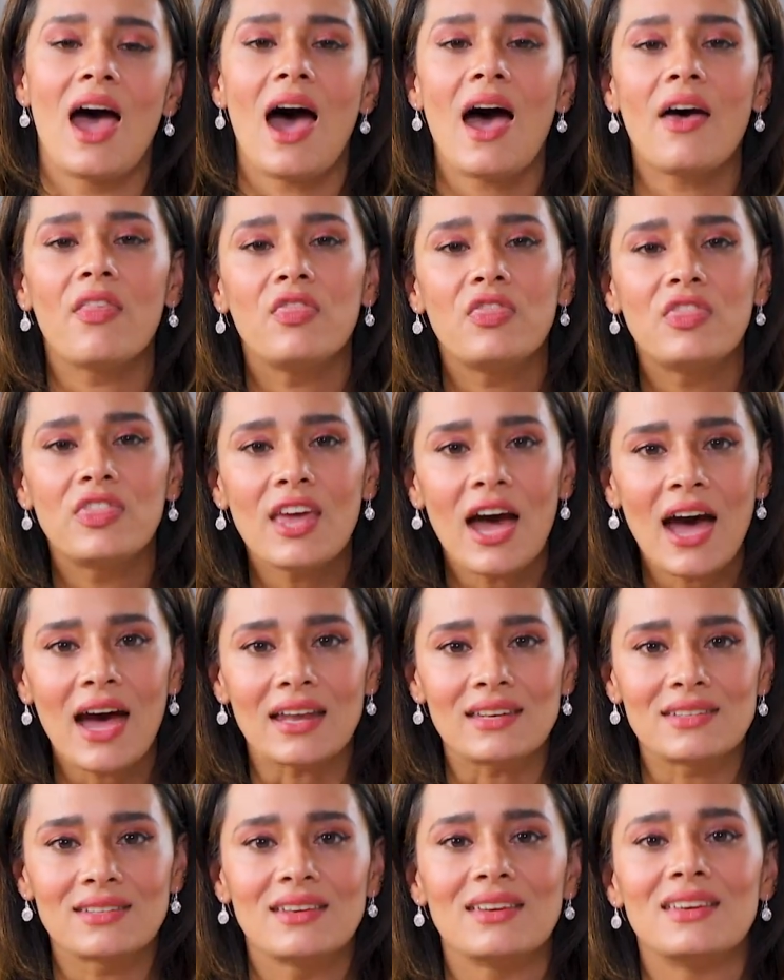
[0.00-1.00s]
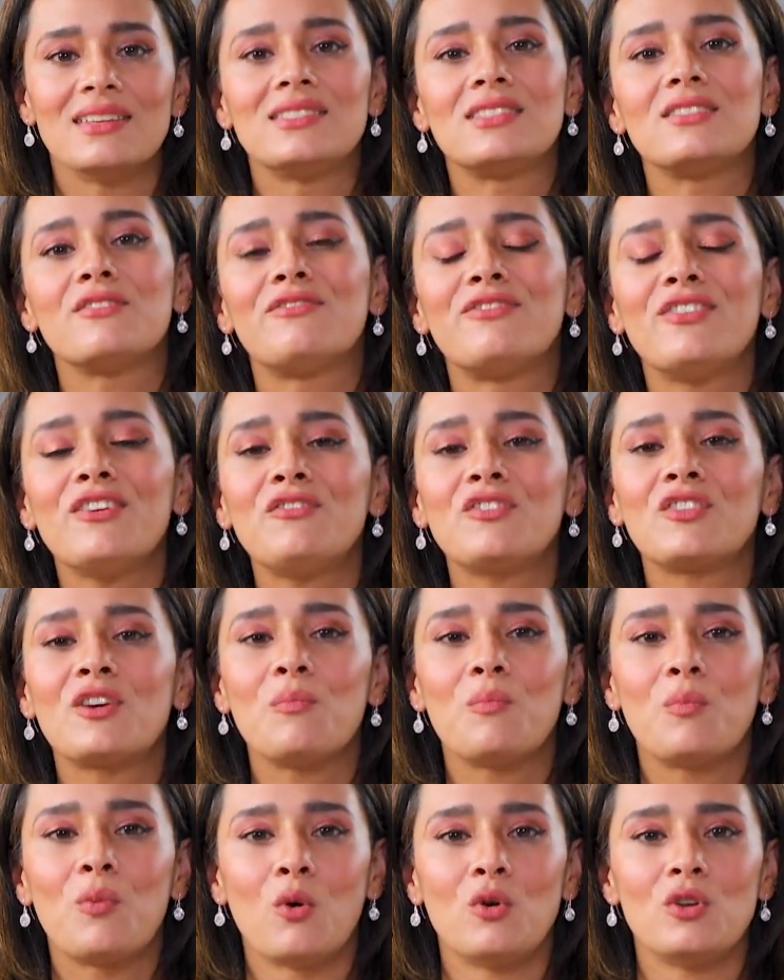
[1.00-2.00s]
And that is the fifth
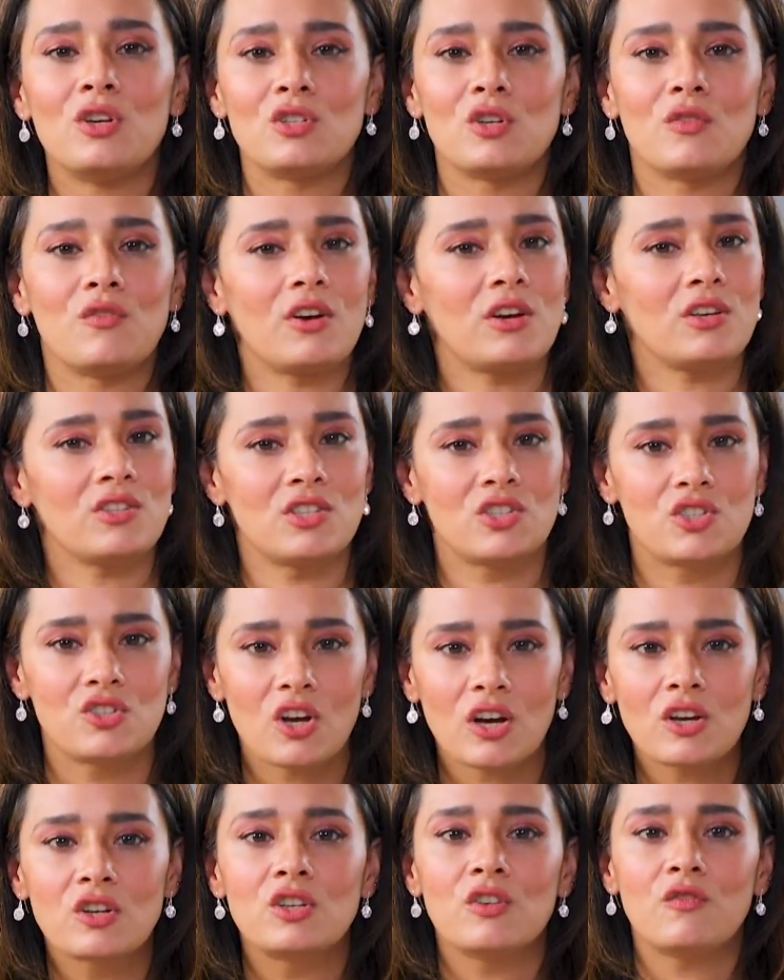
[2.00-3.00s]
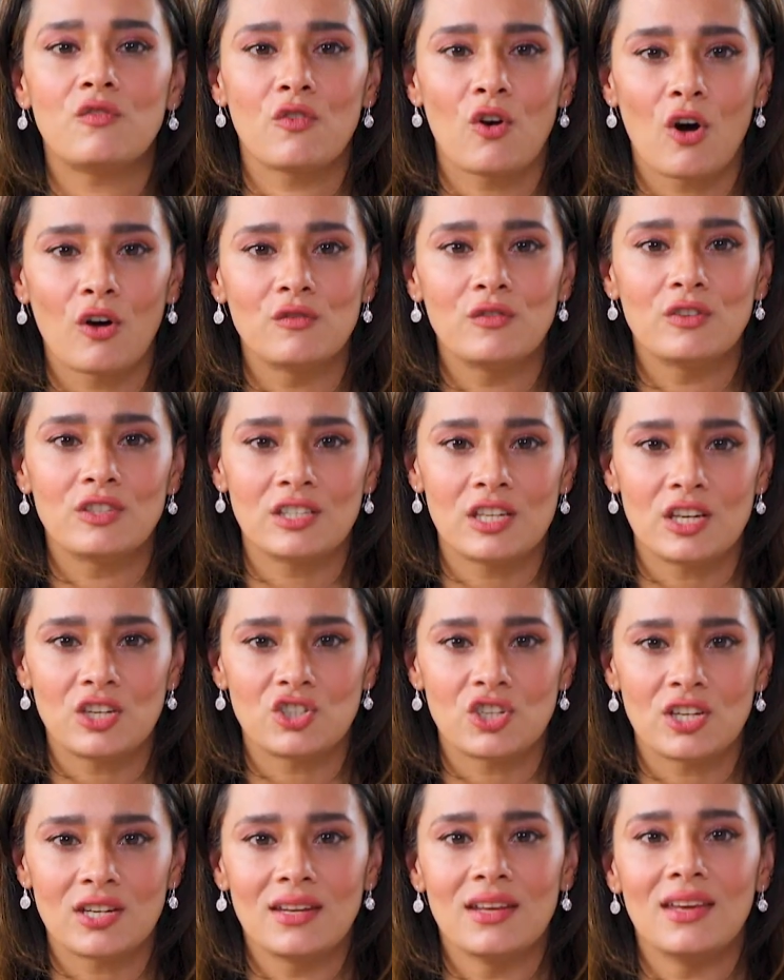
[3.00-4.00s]
component of a constructive
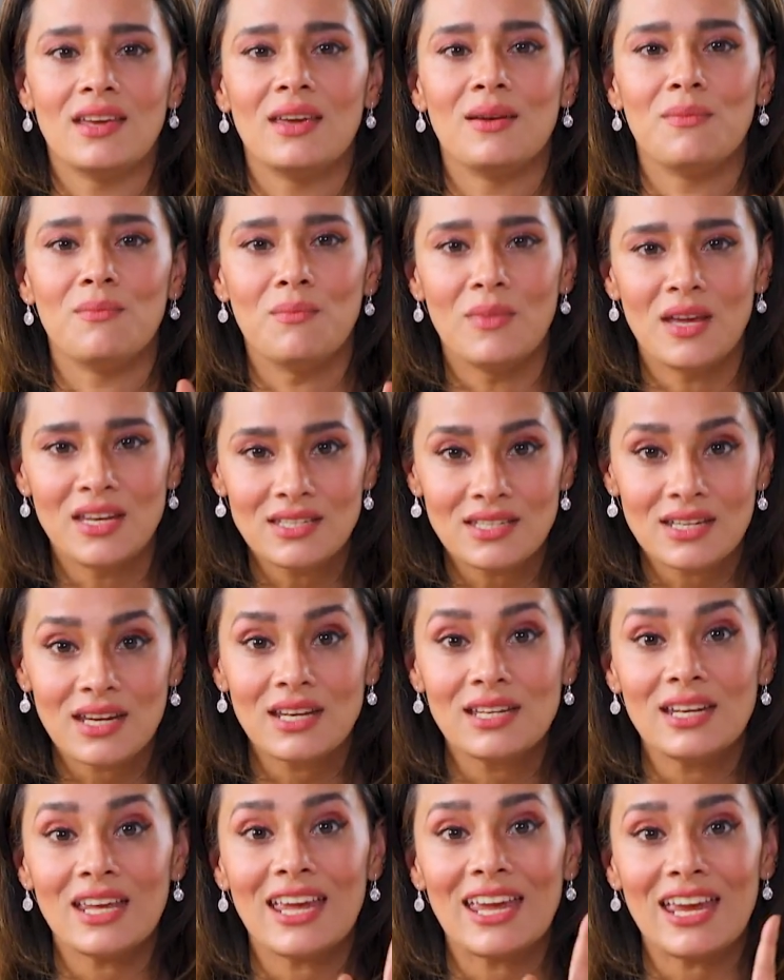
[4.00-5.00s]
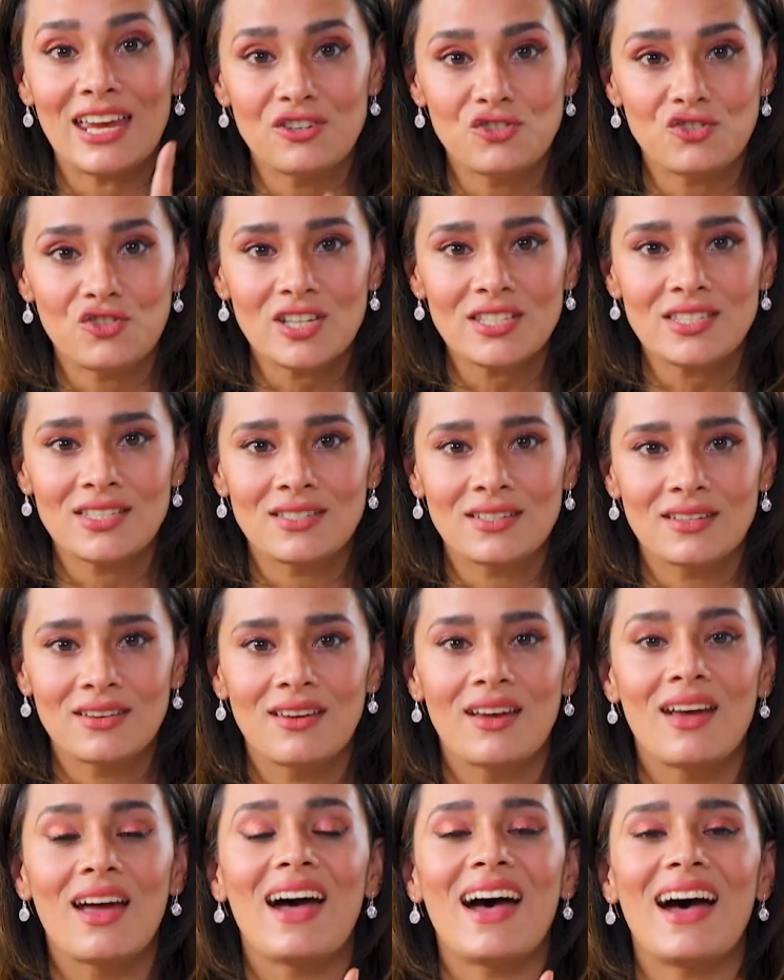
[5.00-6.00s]
conversation: maintain interest
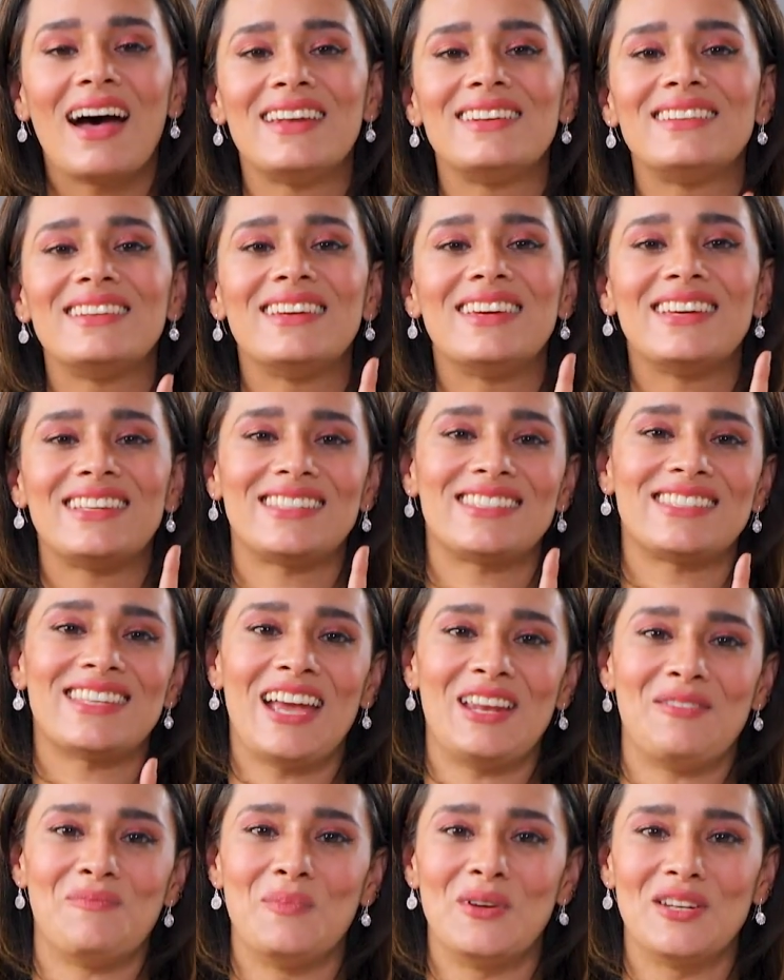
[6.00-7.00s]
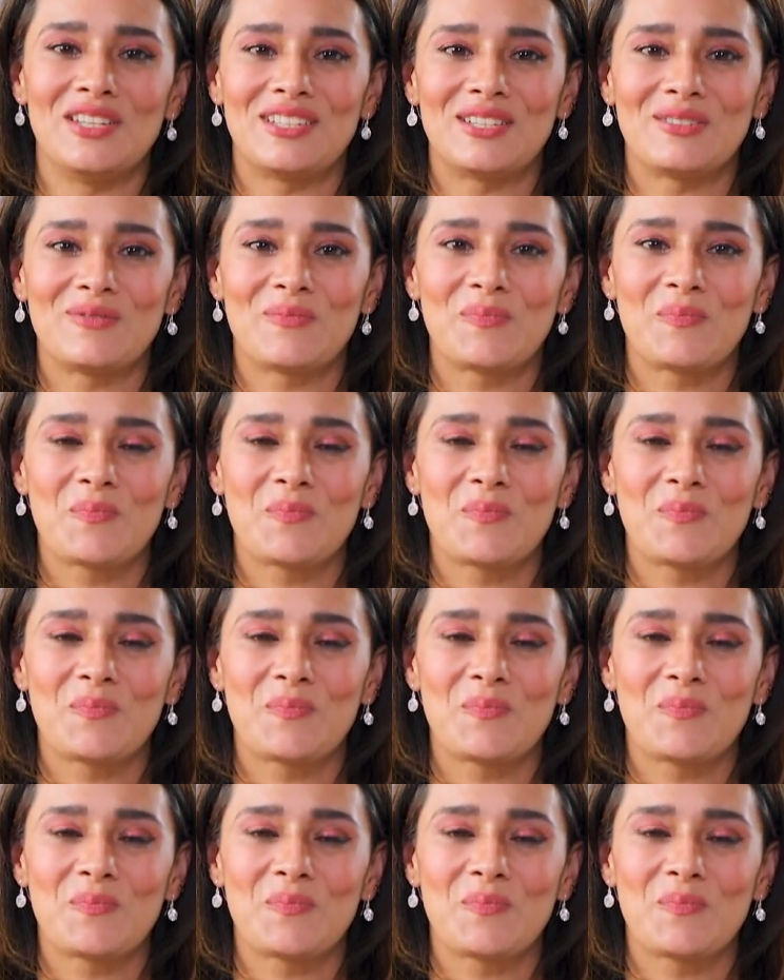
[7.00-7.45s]
and excitement.